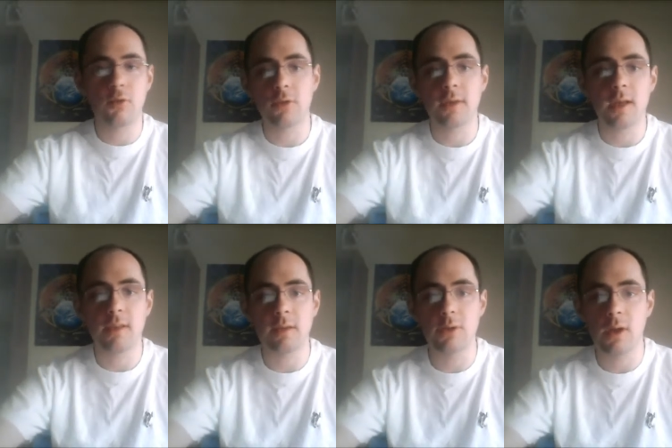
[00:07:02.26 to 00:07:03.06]
for the tag
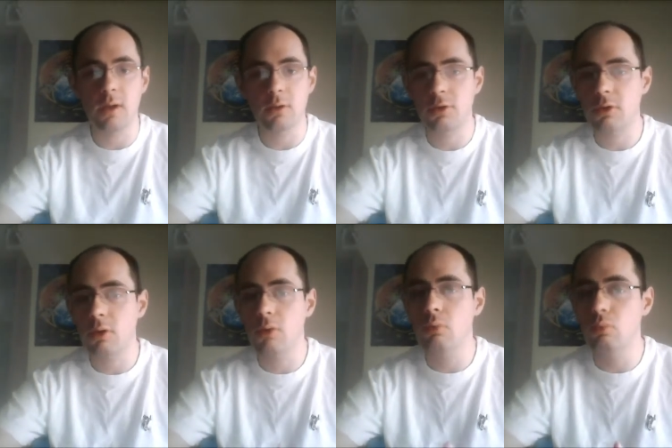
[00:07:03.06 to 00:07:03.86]
team titles.
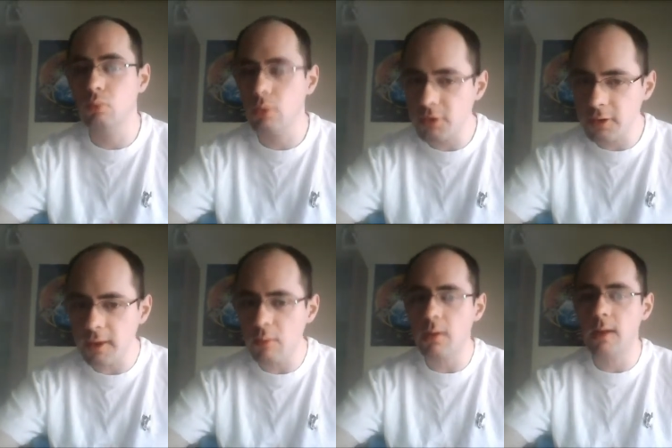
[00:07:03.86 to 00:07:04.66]
So we'll
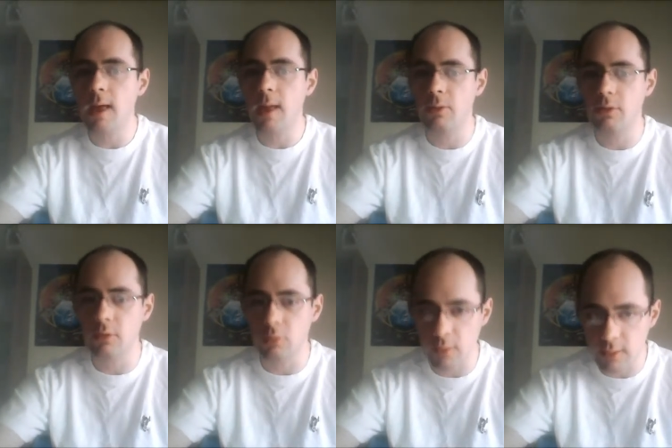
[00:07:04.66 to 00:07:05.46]
see what happens in
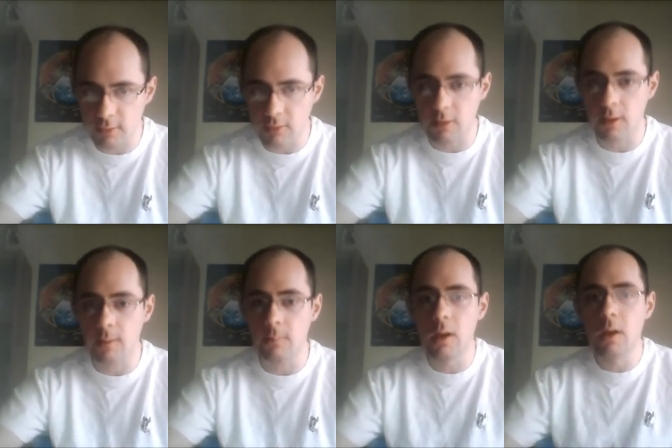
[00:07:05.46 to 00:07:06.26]
the weeks to
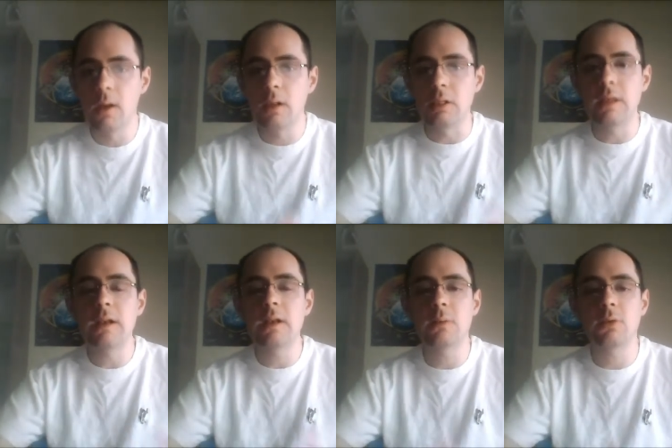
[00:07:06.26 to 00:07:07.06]
come
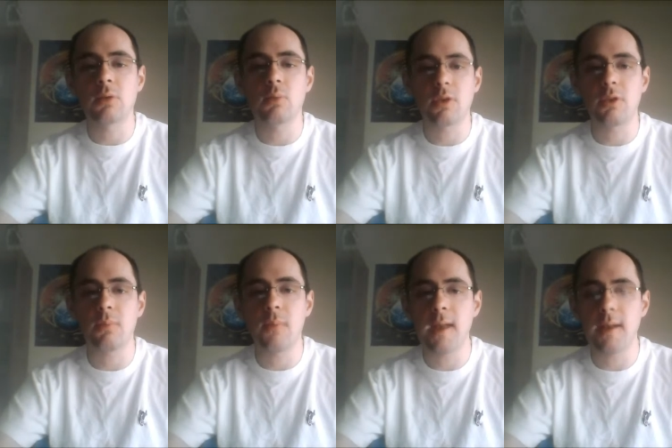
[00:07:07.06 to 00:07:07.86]
leading up to
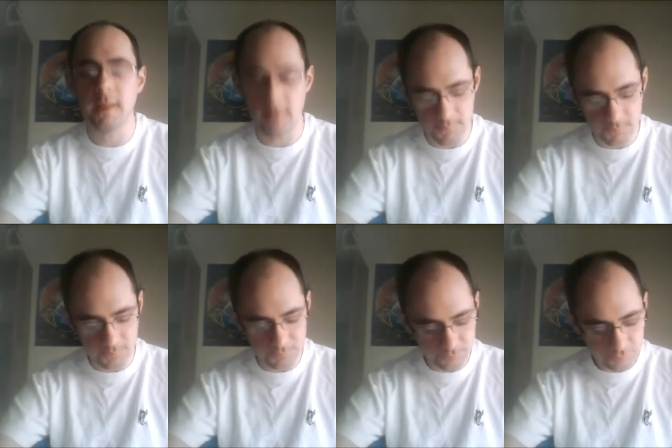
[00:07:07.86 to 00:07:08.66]
WrestleMania.
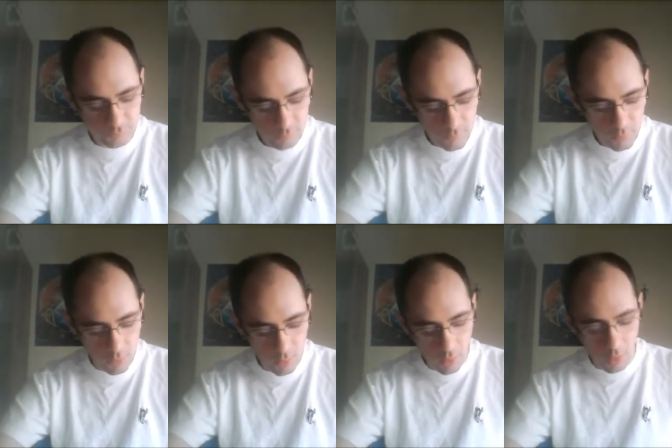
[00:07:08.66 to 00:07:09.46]

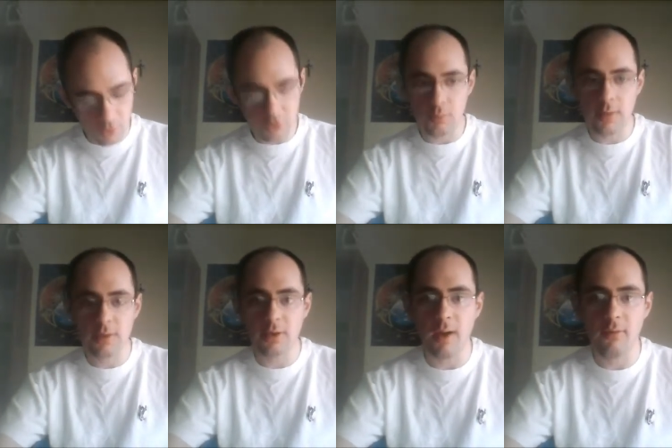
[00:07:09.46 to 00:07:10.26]
Also, we
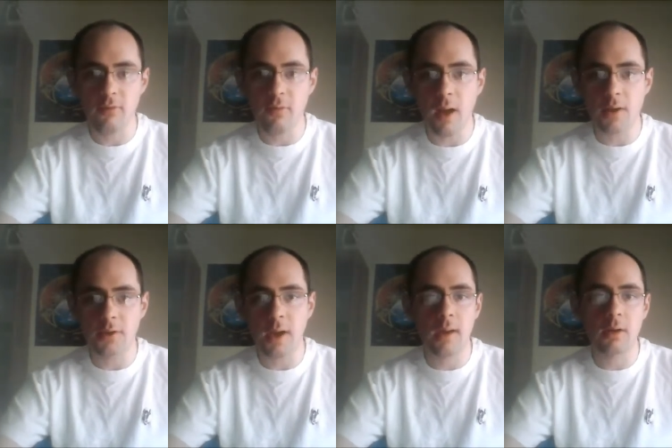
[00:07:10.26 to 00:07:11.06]
saw
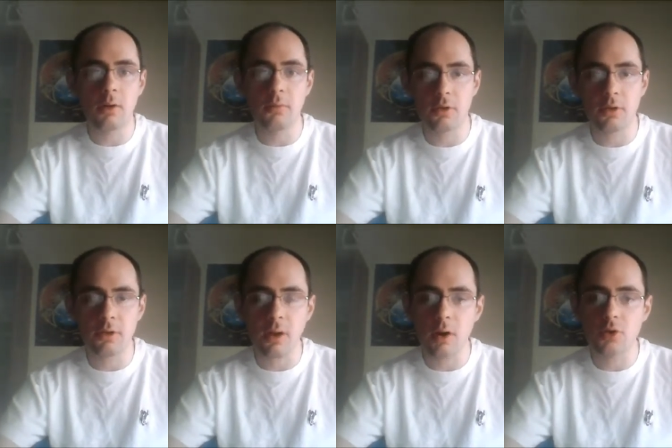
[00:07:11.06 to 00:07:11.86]
Fandango
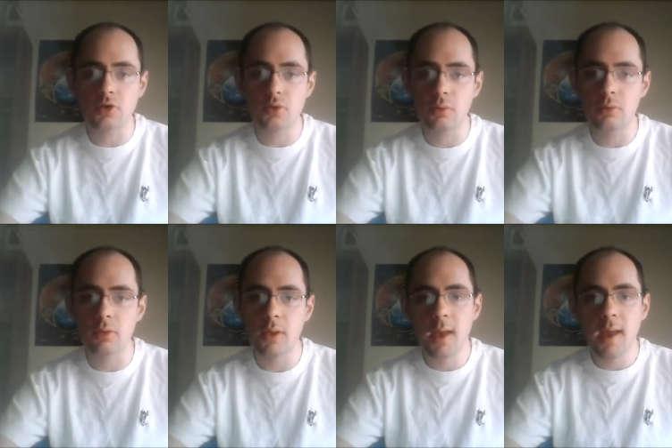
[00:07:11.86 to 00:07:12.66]
versus R-Truth,